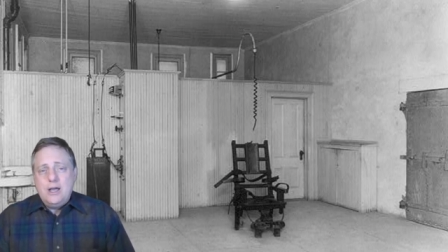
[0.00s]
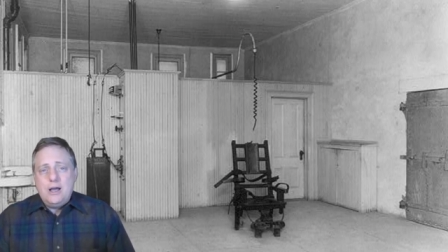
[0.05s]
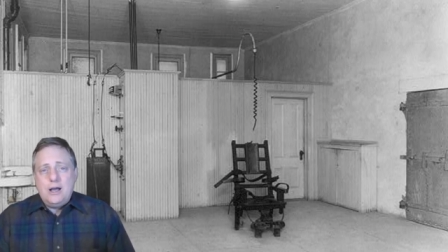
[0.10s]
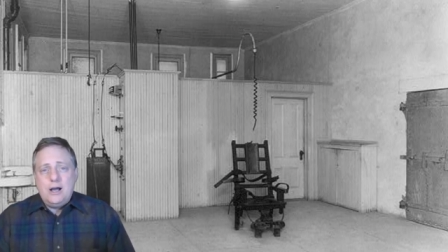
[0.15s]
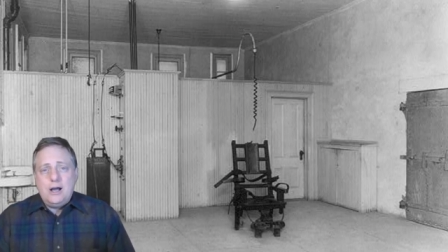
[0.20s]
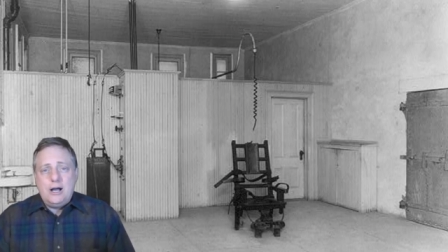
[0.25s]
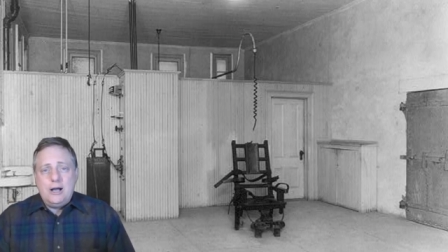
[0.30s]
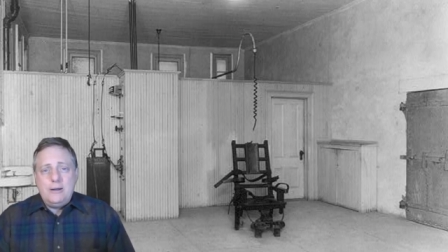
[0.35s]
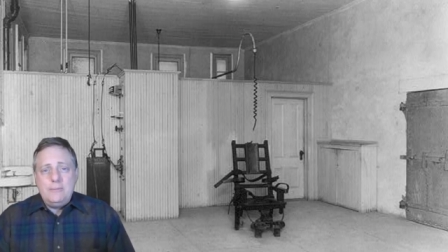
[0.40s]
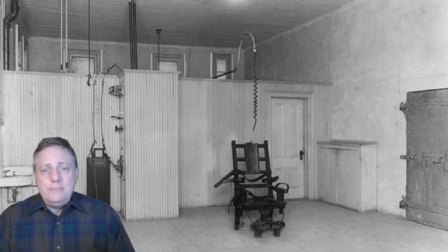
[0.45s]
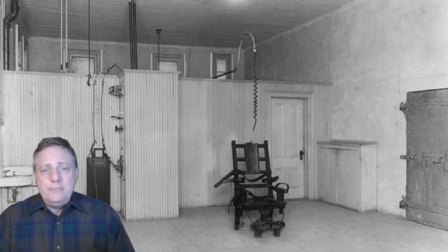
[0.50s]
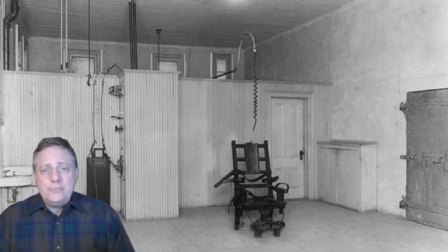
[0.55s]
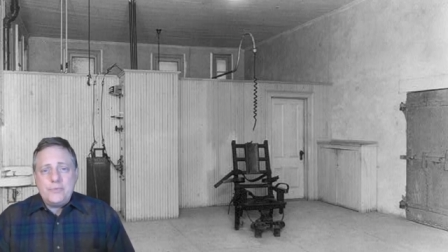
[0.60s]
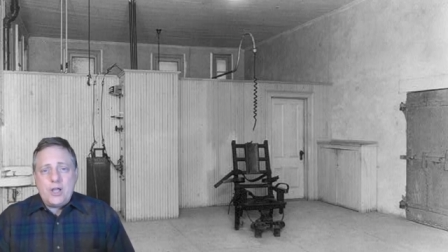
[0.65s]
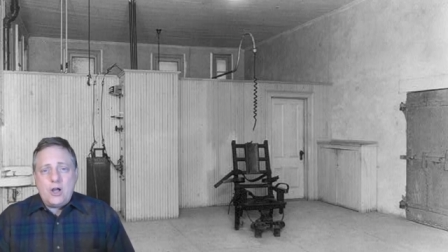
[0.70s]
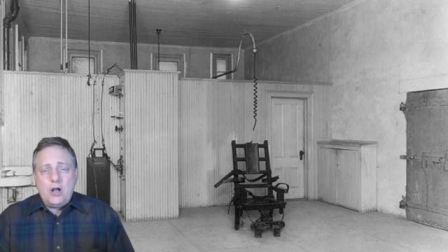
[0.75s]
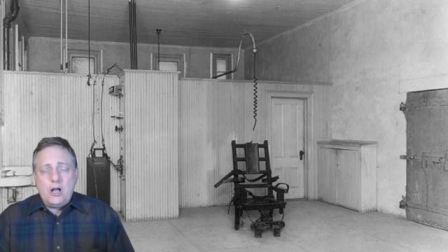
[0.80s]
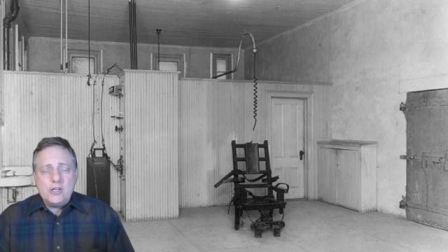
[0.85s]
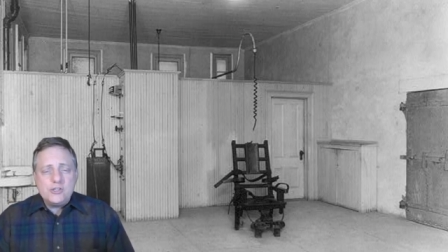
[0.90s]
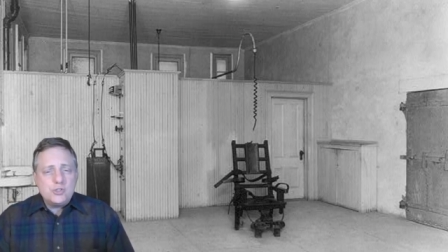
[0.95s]
Um,
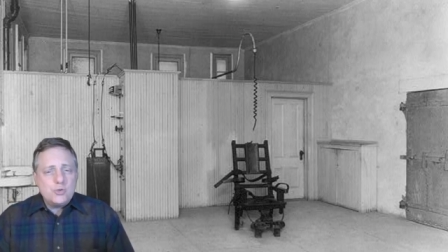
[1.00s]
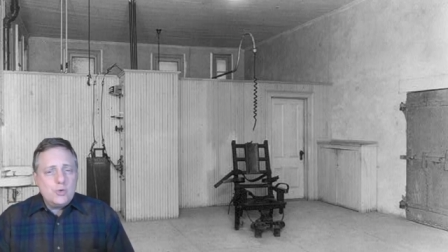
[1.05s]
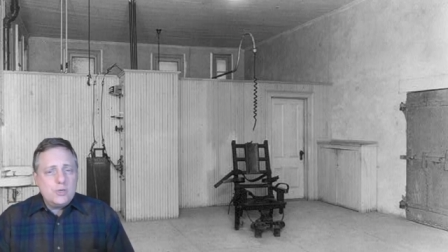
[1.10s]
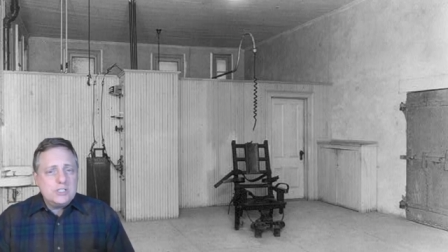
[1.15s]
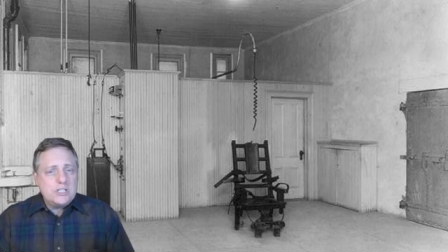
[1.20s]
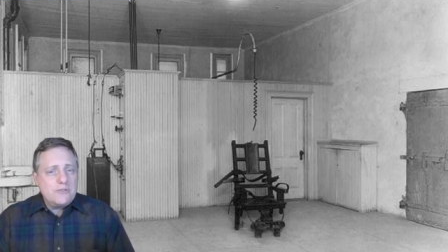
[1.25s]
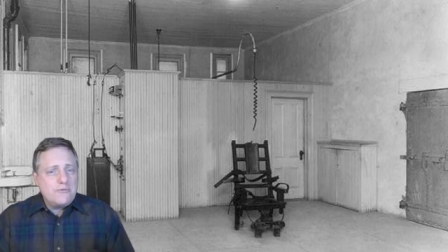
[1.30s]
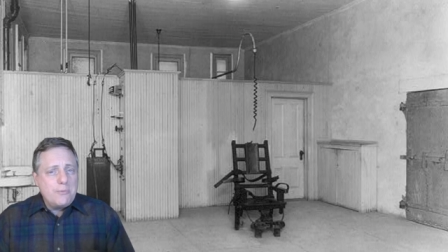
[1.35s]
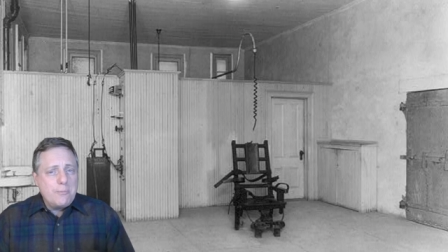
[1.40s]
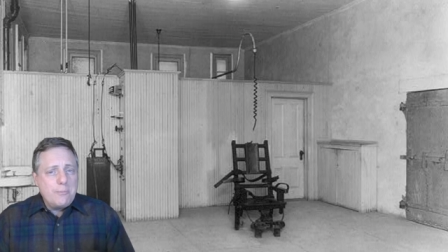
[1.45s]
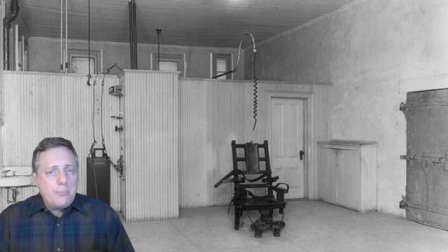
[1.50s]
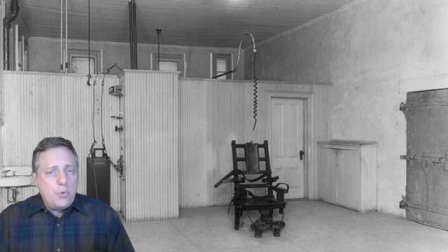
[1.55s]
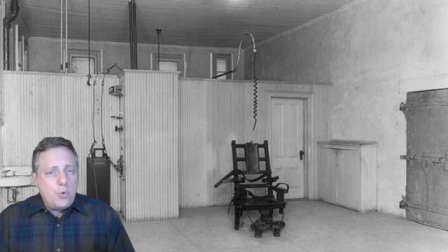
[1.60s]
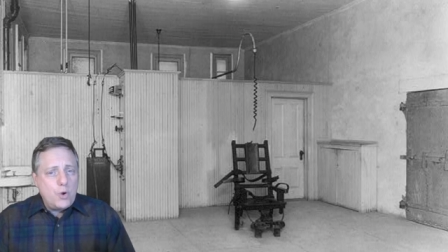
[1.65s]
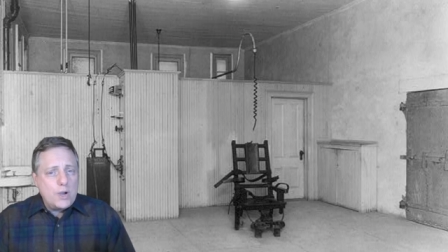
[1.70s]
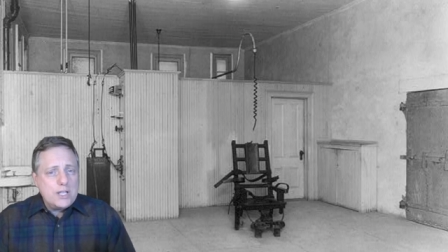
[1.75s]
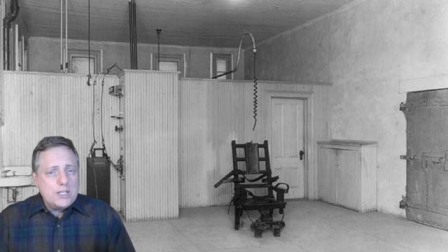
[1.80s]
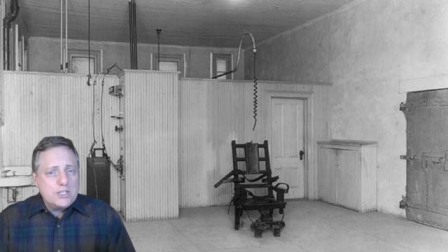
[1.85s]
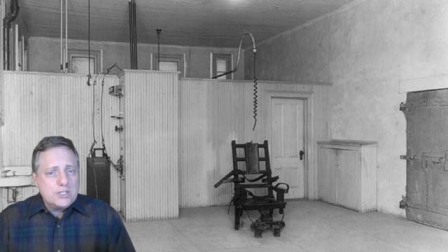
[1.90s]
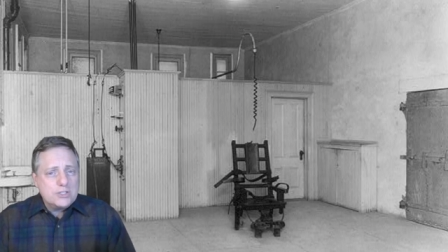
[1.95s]
also, at different
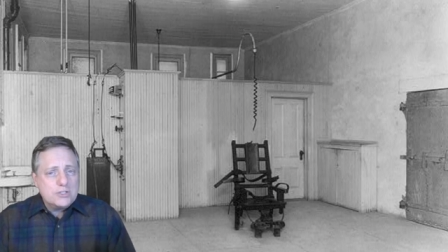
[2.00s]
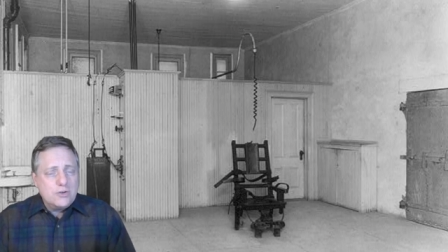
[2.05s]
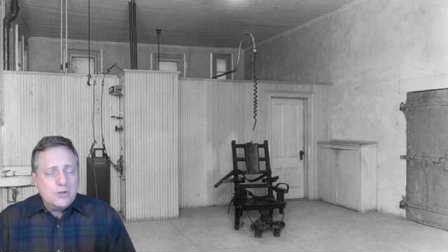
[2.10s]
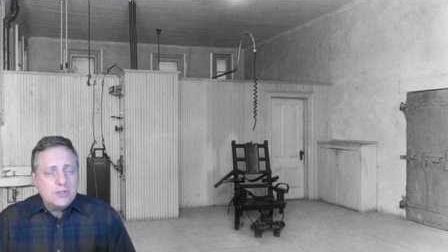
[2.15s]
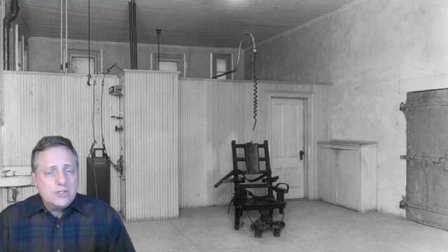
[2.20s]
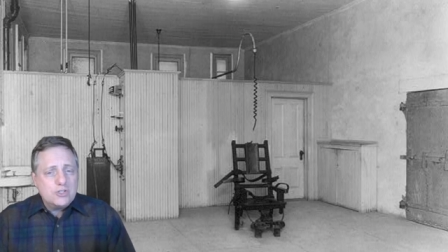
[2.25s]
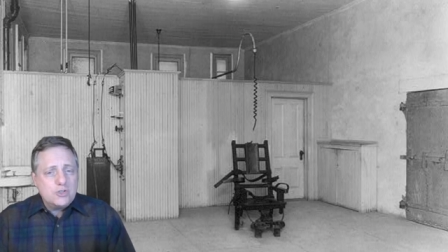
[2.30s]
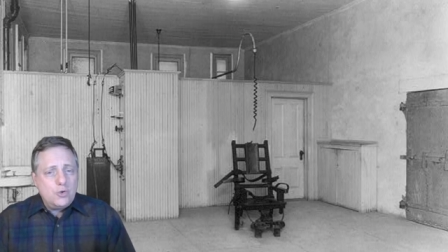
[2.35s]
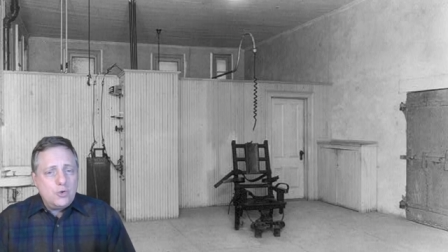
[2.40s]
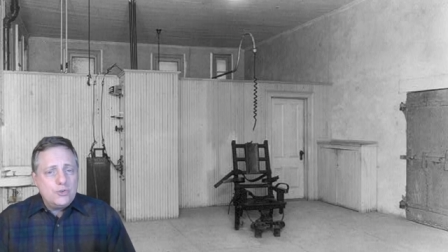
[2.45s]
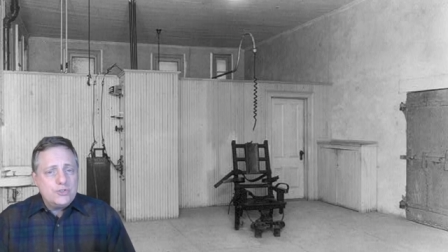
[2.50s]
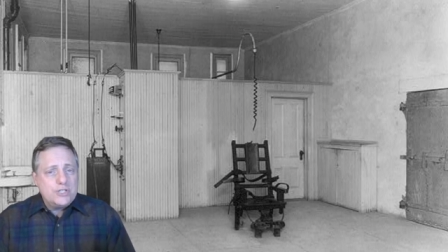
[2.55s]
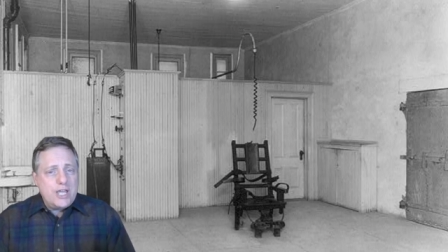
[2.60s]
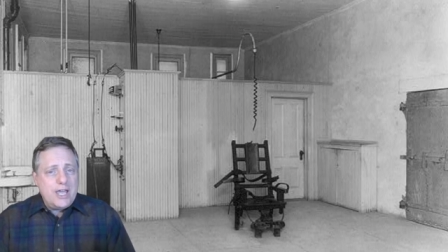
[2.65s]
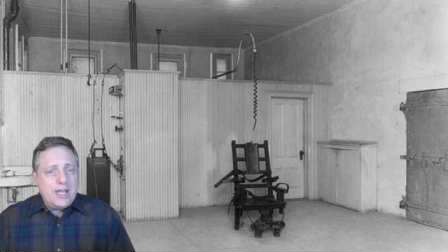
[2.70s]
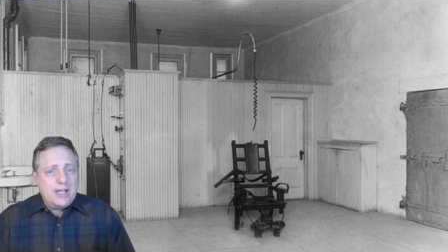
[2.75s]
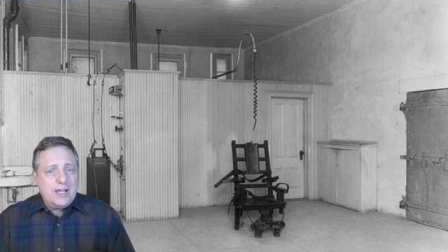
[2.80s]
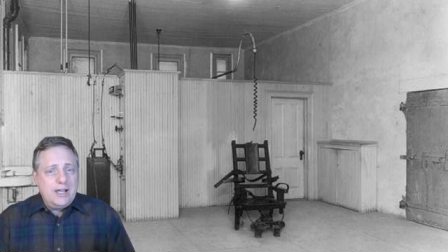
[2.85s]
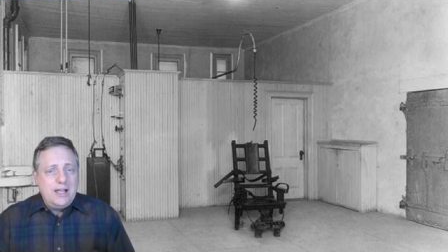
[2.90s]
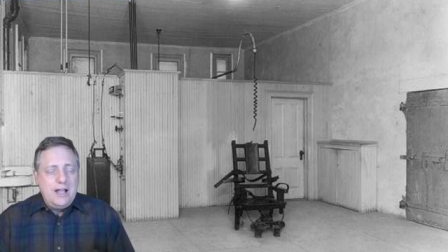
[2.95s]
points during this whole
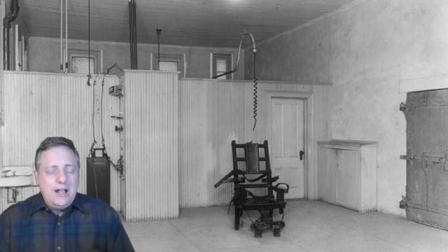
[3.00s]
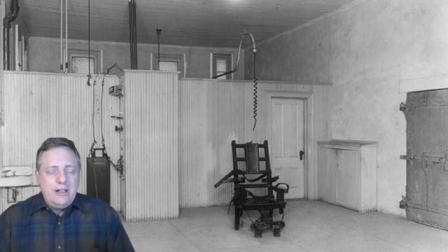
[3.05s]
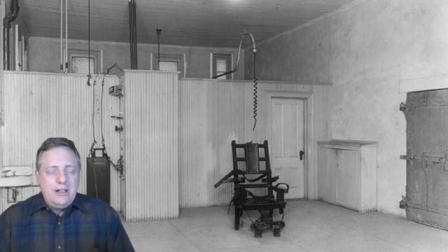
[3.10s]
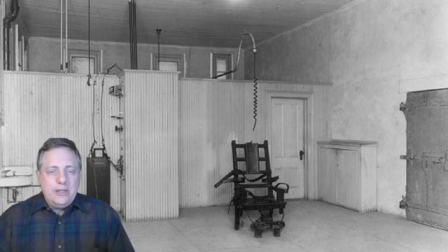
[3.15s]
saga,